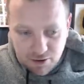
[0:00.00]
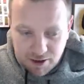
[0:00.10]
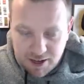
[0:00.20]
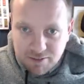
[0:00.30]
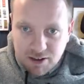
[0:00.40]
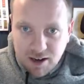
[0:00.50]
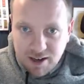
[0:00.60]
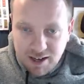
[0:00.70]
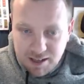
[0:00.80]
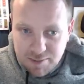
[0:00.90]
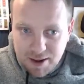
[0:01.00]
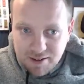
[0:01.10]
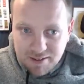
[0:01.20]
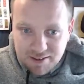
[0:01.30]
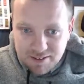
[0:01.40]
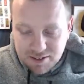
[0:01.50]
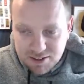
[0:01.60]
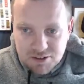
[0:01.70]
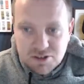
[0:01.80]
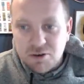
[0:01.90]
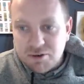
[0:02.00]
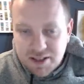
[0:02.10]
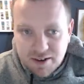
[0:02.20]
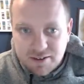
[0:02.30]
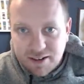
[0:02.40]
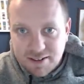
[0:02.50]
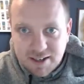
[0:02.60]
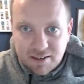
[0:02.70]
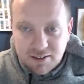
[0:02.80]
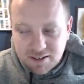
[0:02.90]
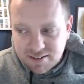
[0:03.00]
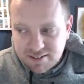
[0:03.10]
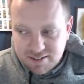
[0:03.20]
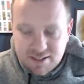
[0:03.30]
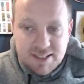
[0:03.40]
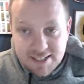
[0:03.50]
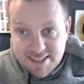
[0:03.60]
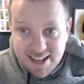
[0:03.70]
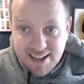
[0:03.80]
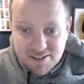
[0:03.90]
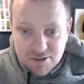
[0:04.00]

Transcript: oh, I never got an email, and you can just go in there and take a look, and it did send.